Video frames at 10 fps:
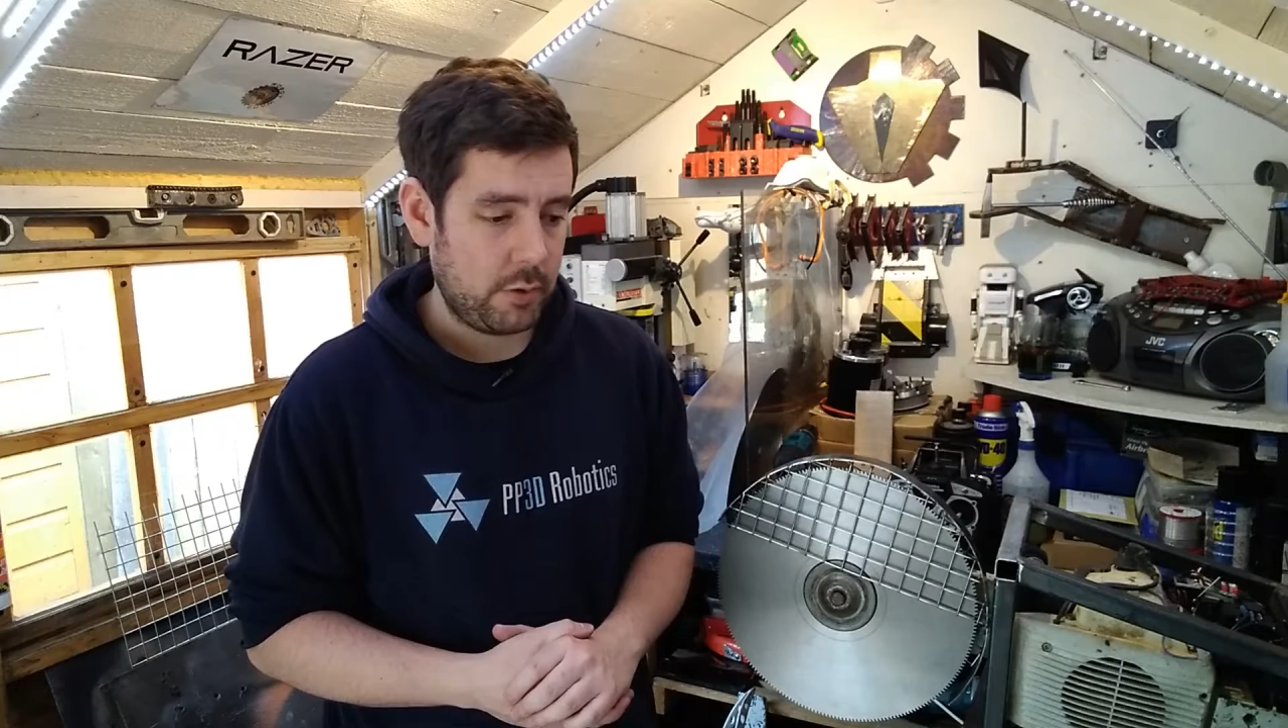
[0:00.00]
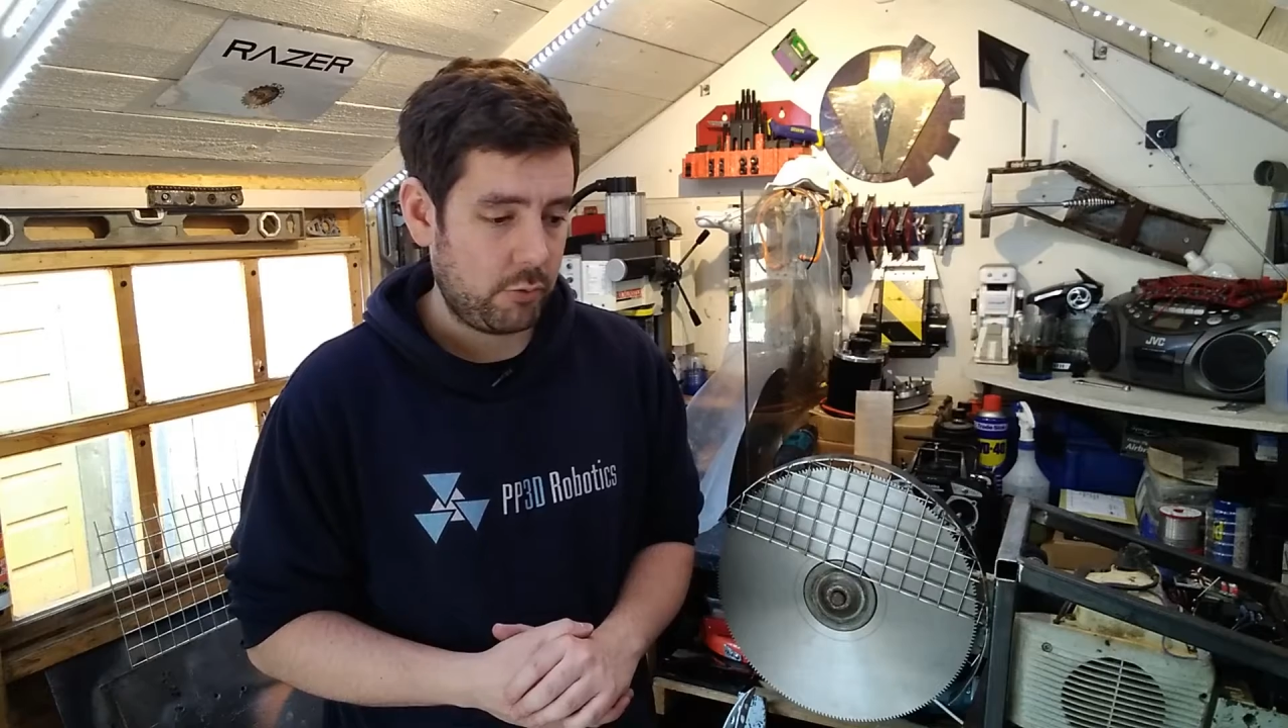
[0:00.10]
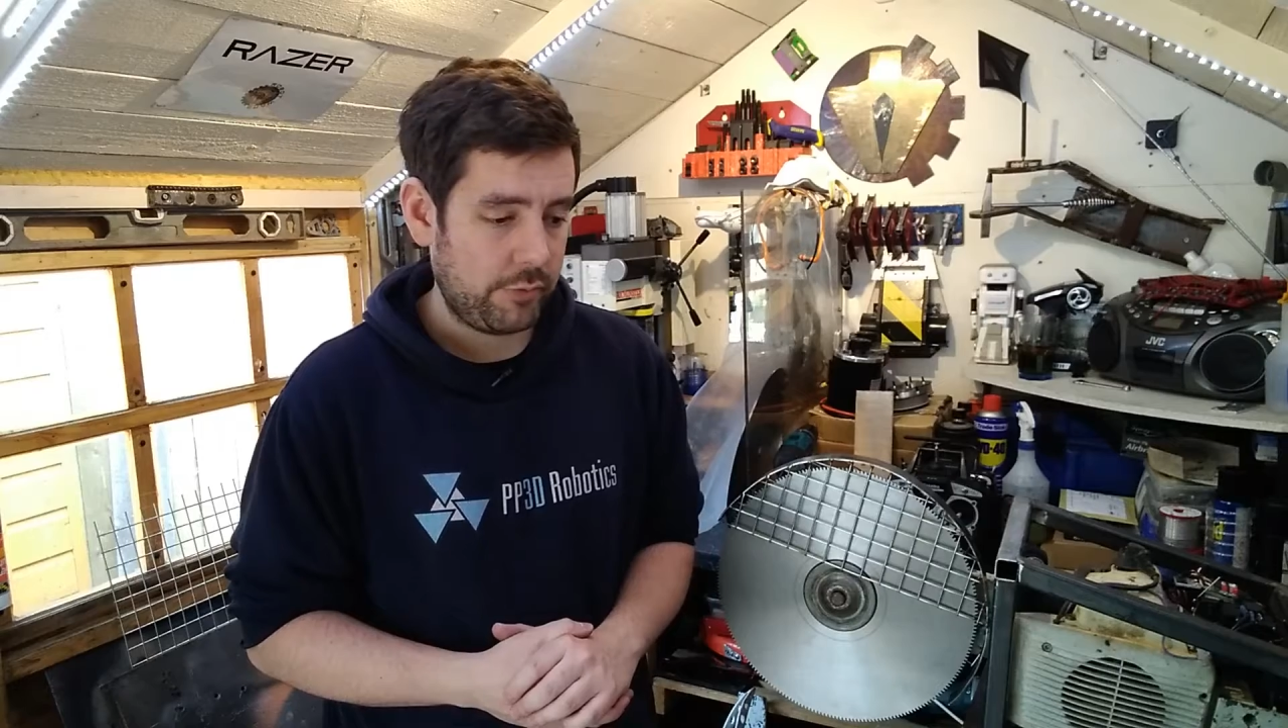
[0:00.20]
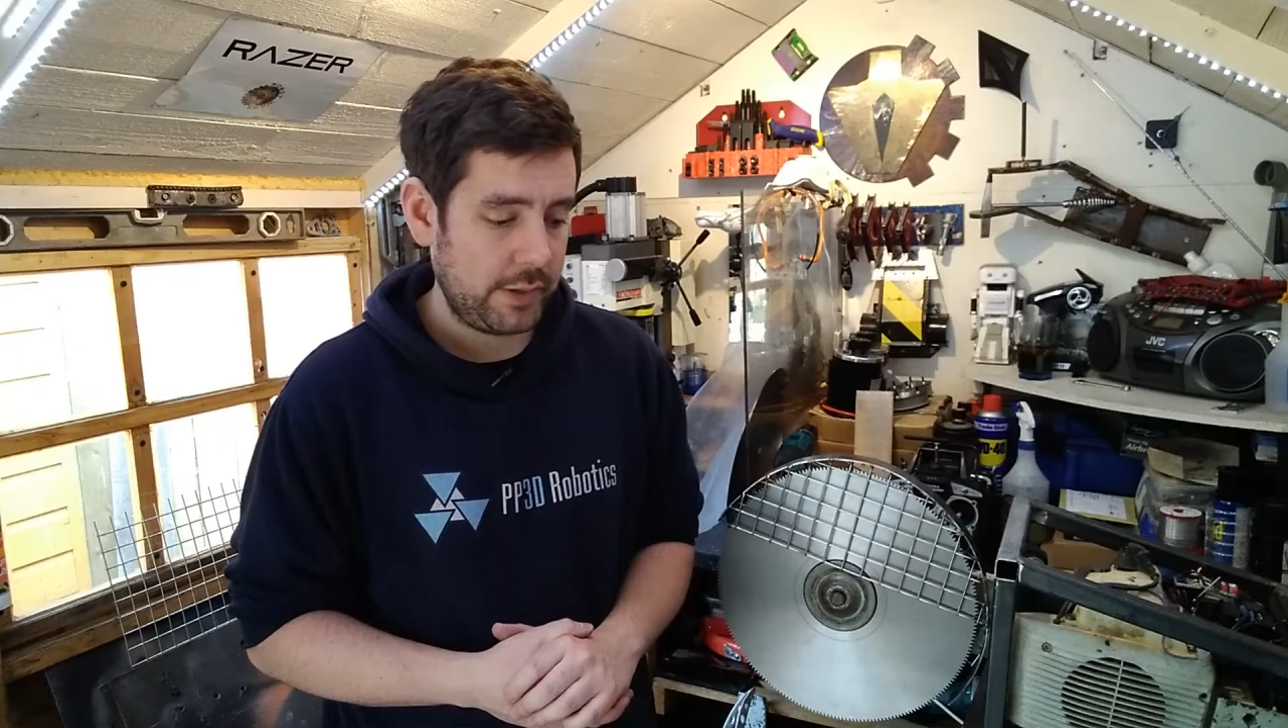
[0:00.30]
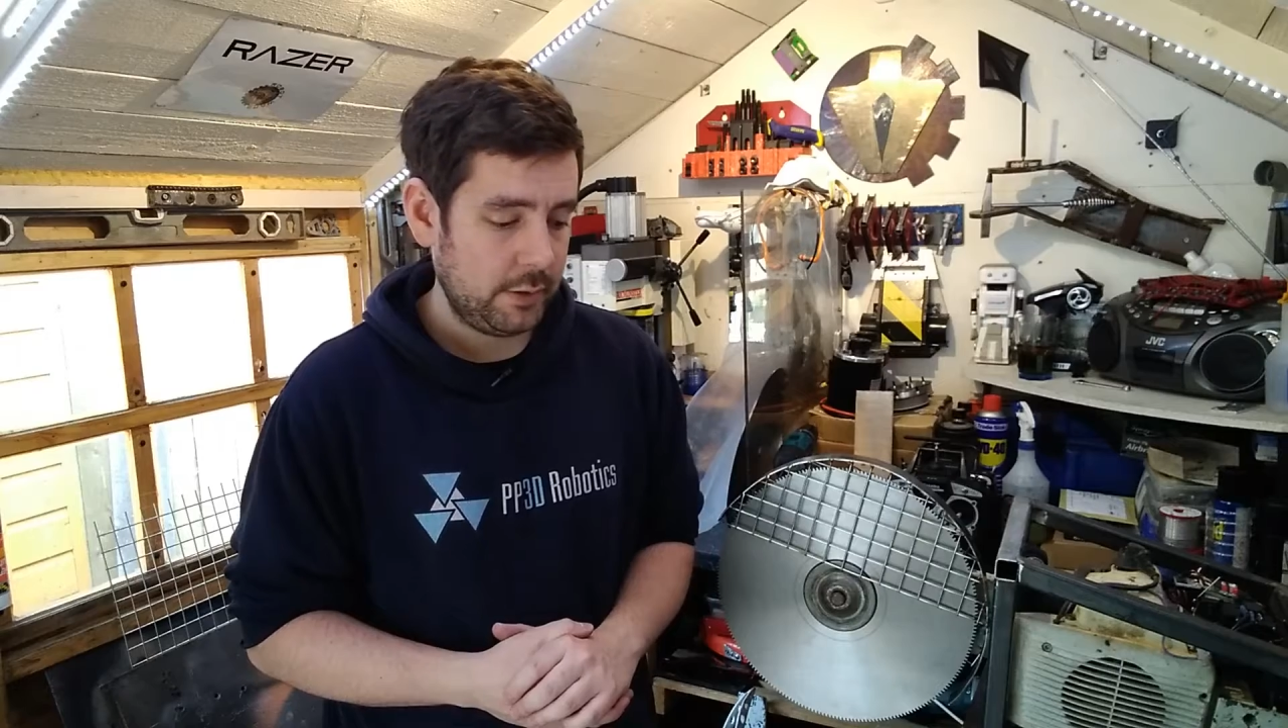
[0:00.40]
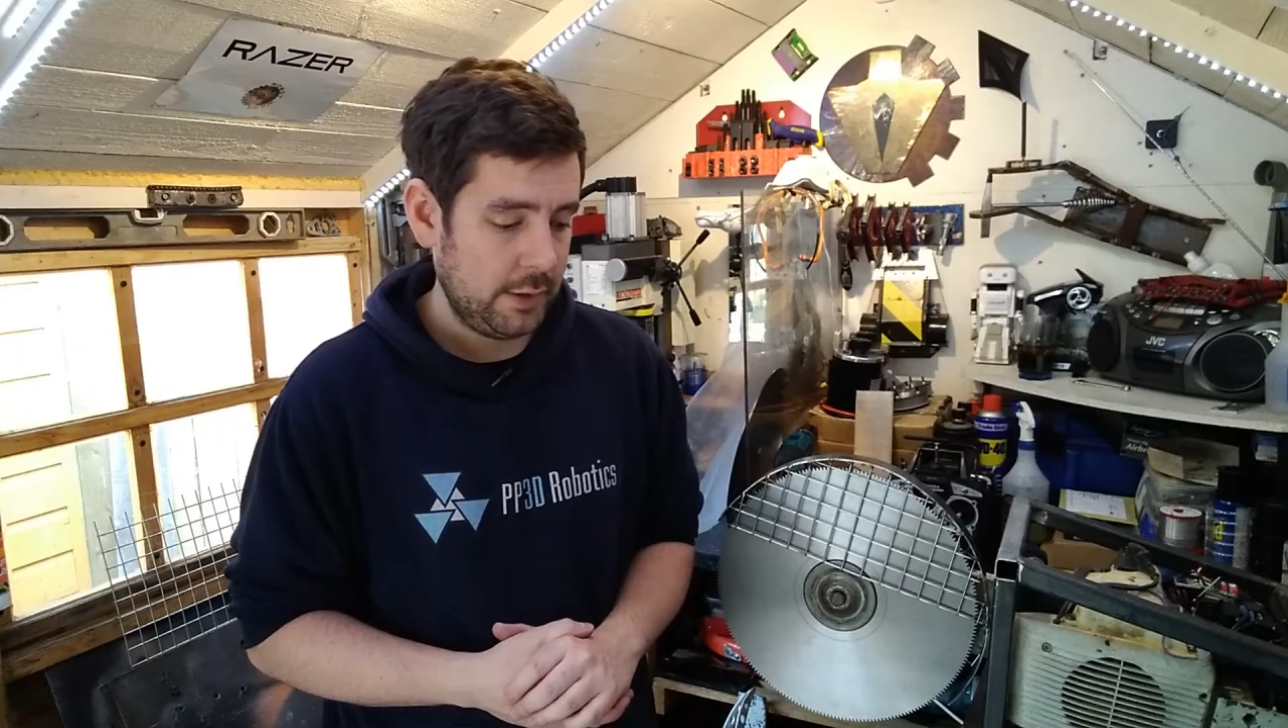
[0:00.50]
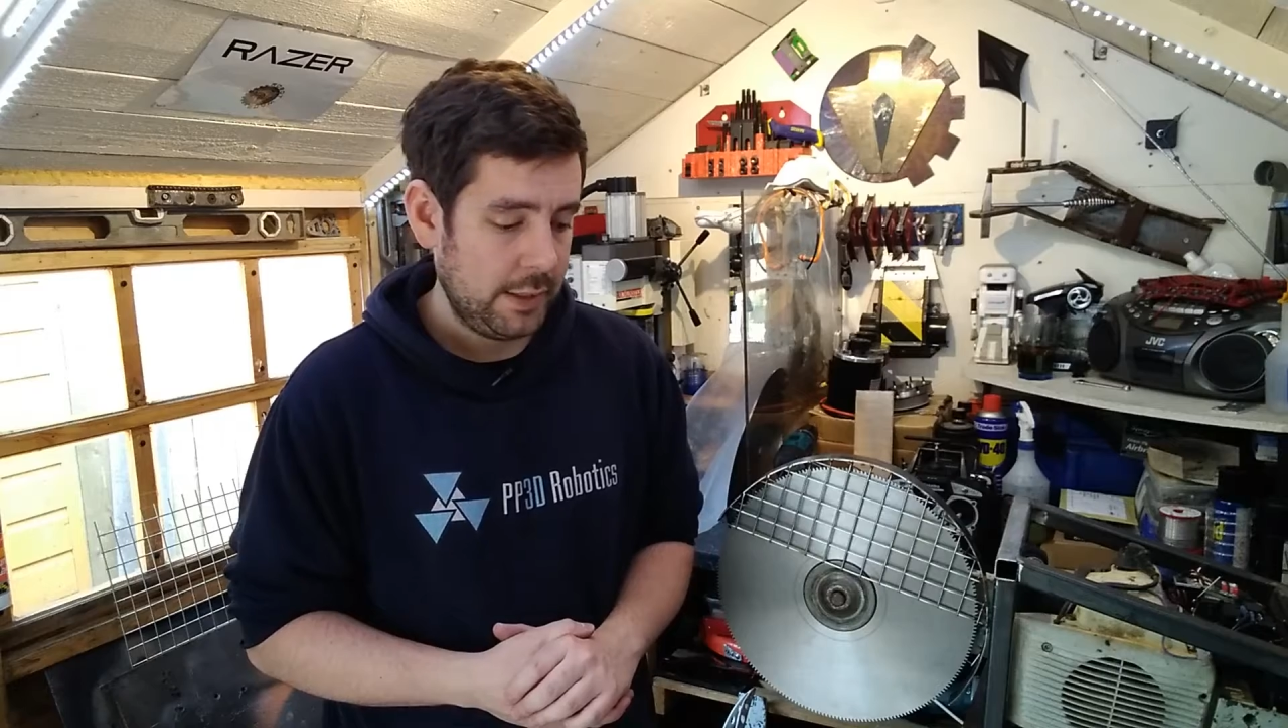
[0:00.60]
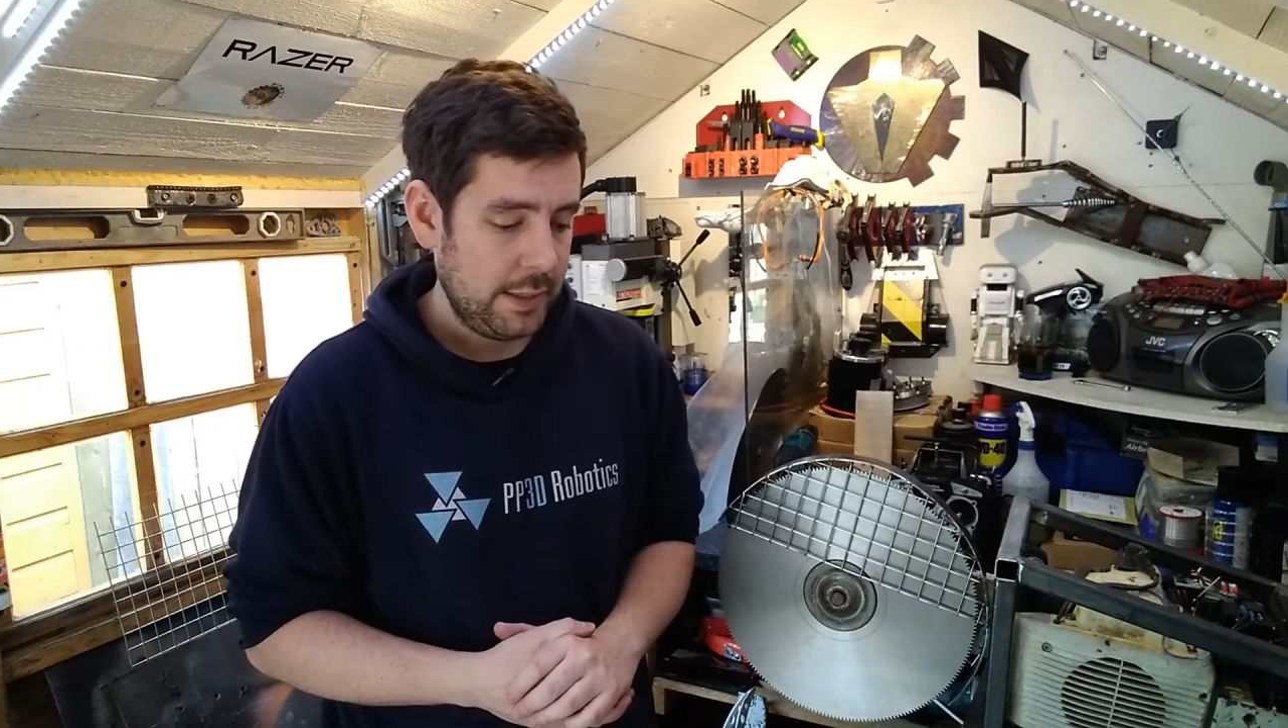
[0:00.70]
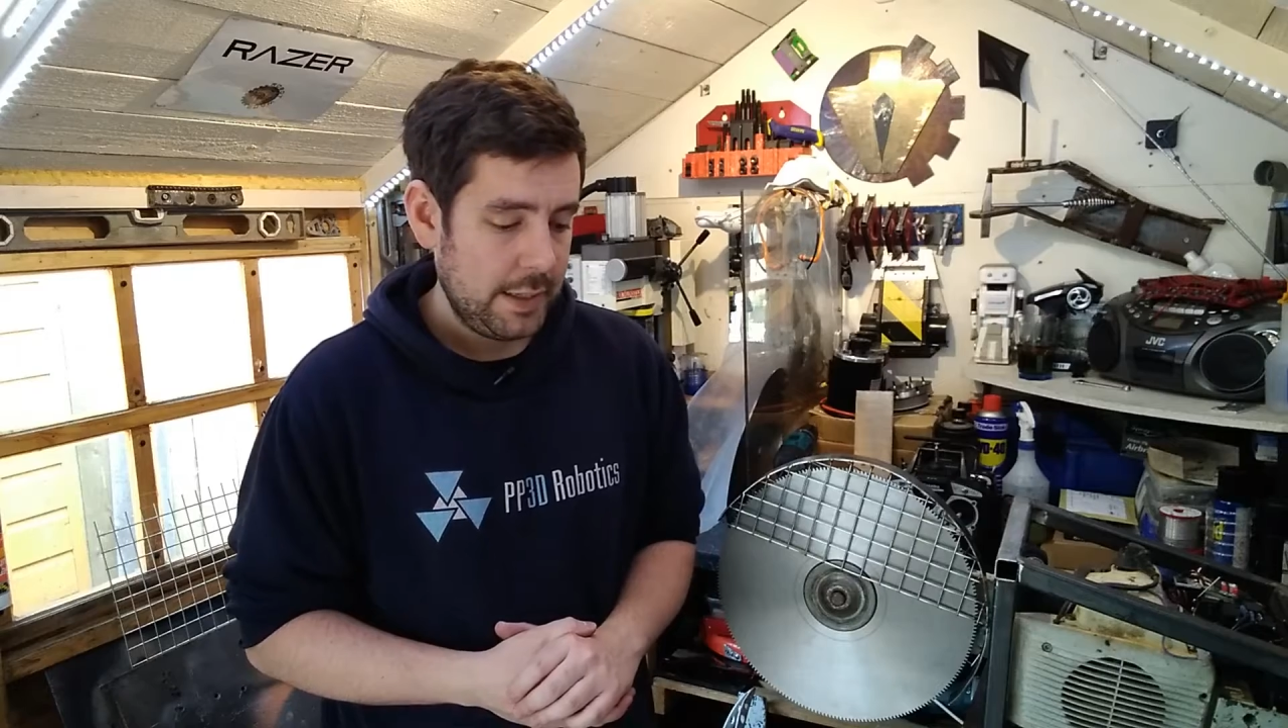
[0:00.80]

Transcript: reveal.